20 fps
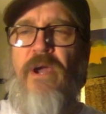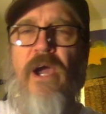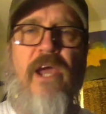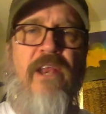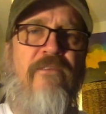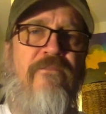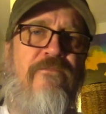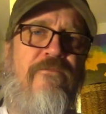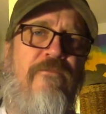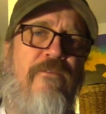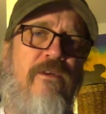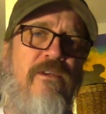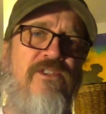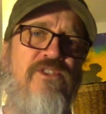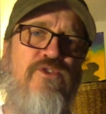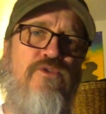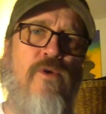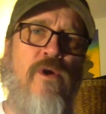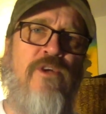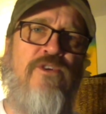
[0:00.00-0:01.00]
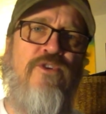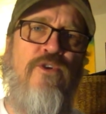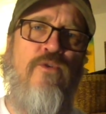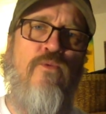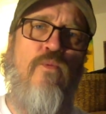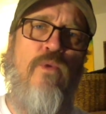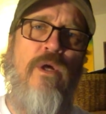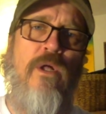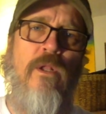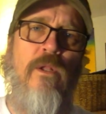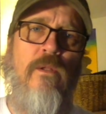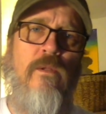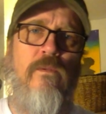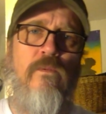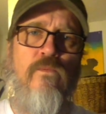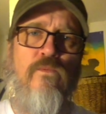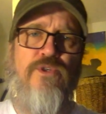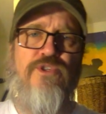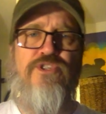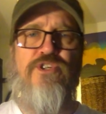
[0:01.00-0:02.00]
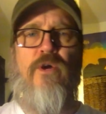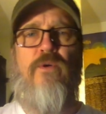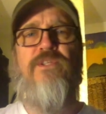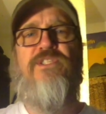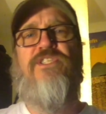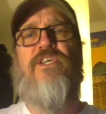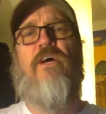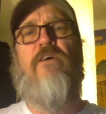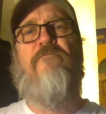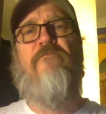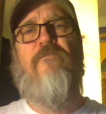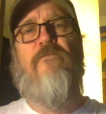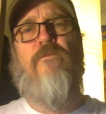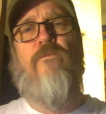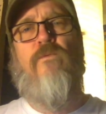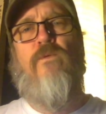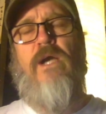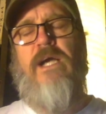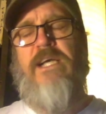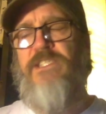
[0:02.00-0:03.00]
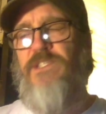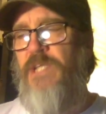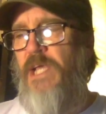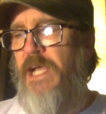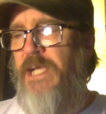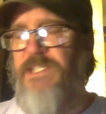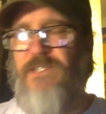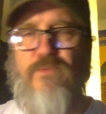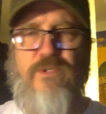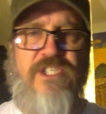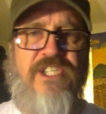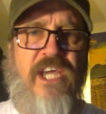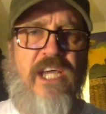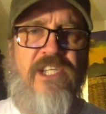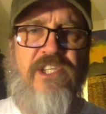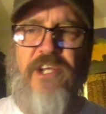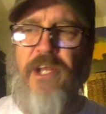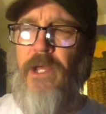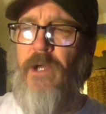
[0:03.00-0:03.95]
kind of structure will, will show itself as, as we sketch it